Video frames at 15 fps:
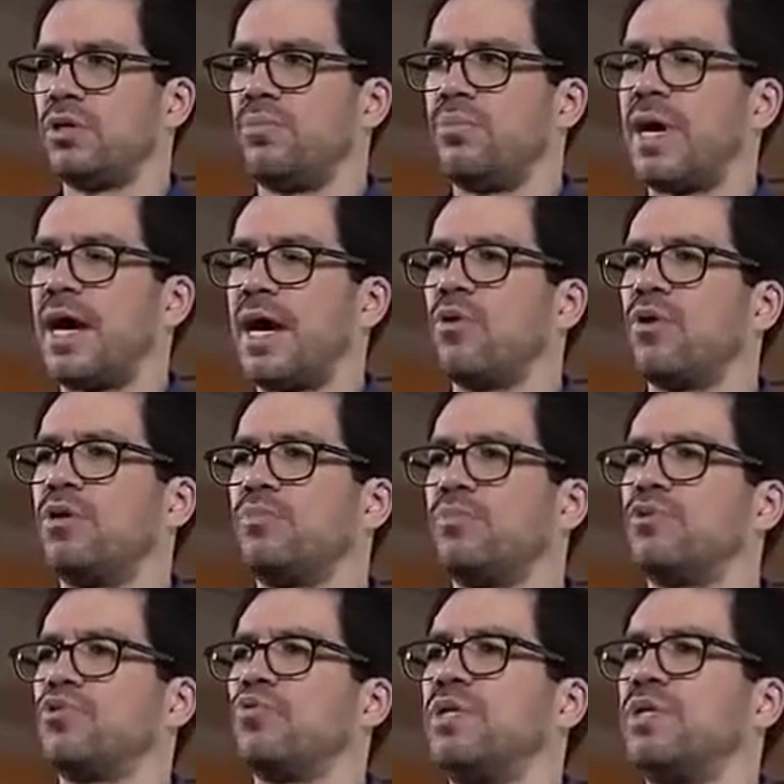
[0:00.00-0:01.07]
The power
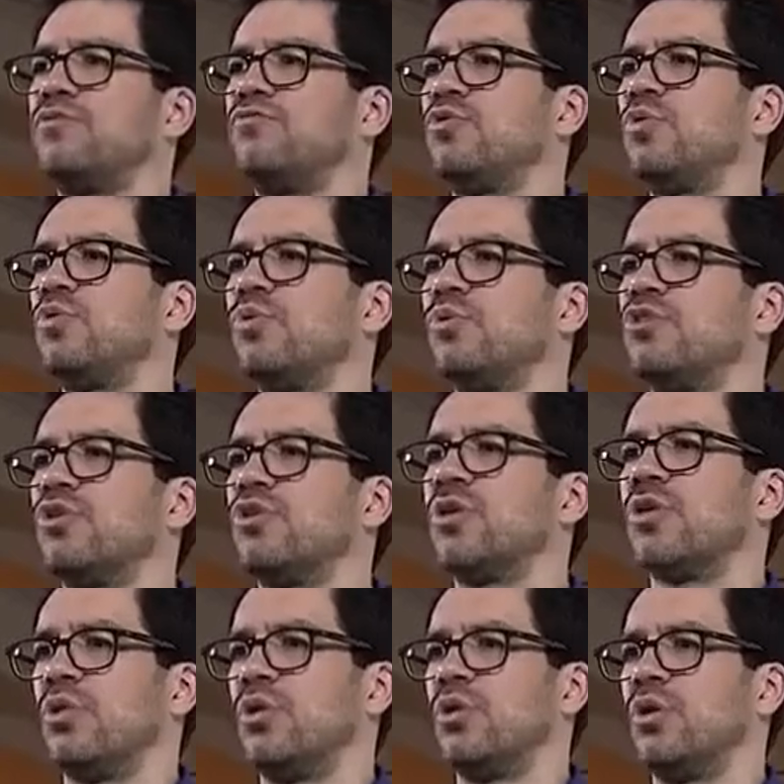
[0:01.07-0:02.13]
and persuasive tools you're
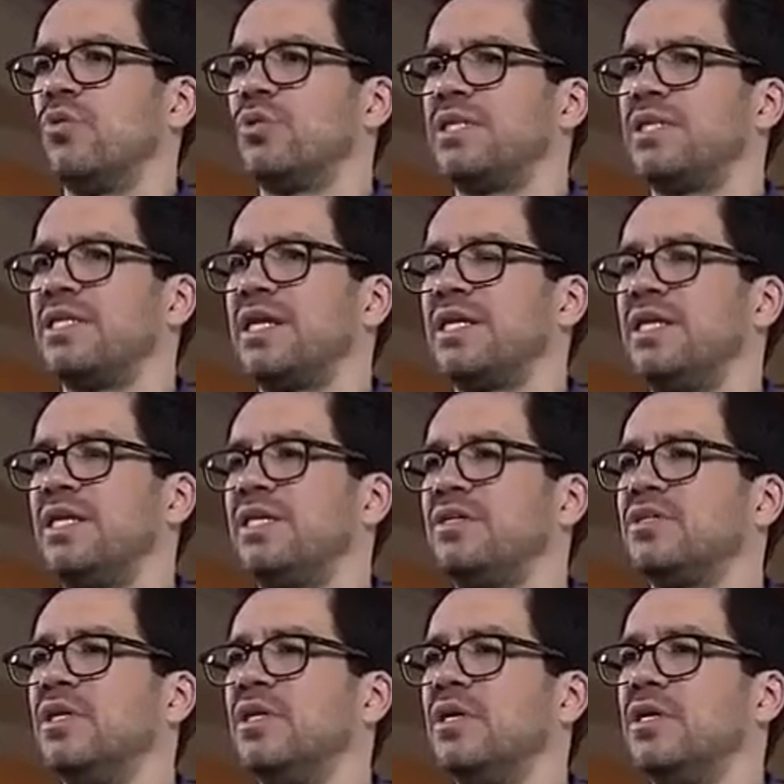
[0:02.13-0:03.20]
going to learn with the
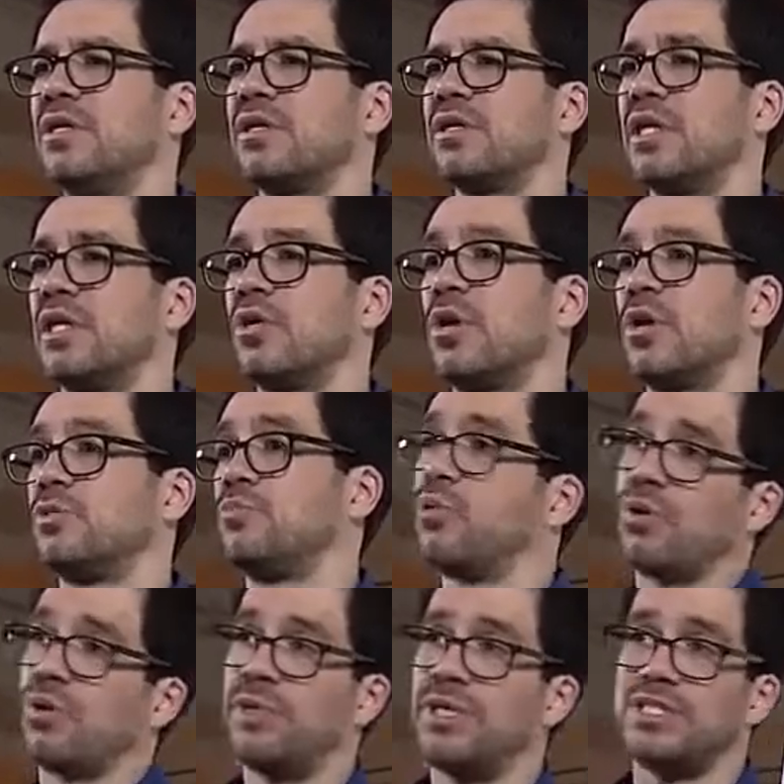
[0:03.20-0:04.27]
techniques can cause
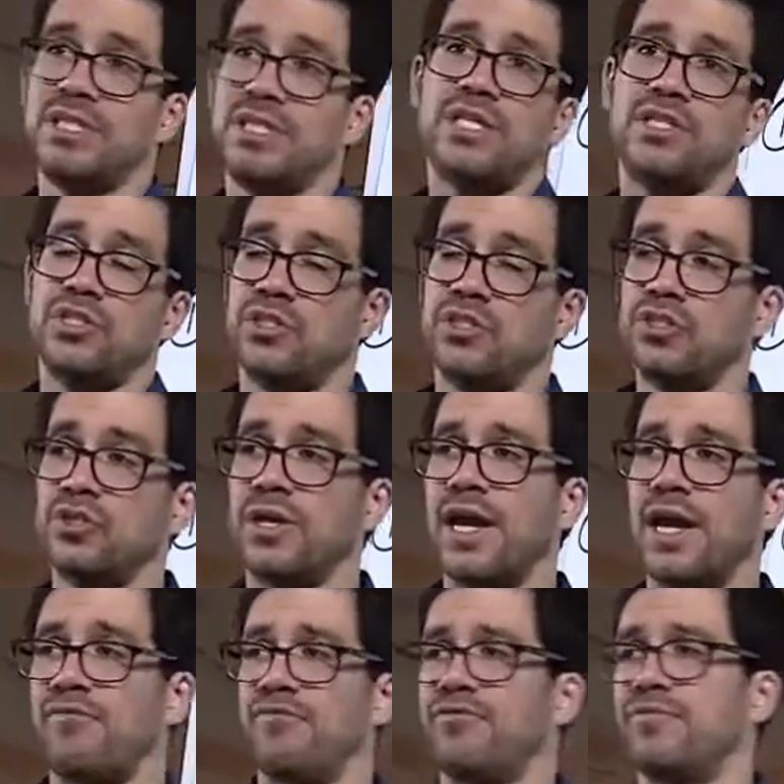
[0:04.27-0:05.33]
permanent changes in your
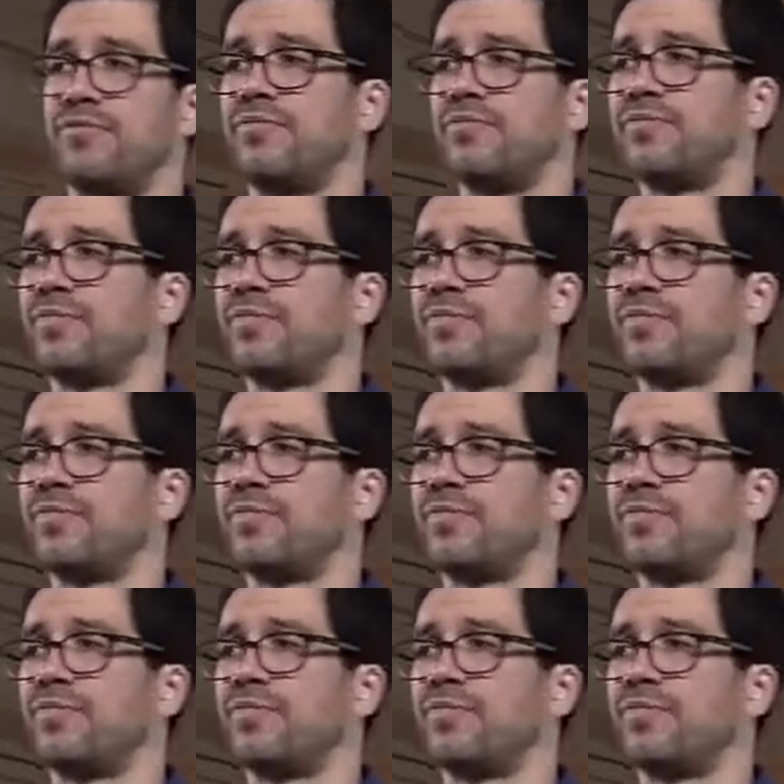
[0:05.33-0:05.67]
life,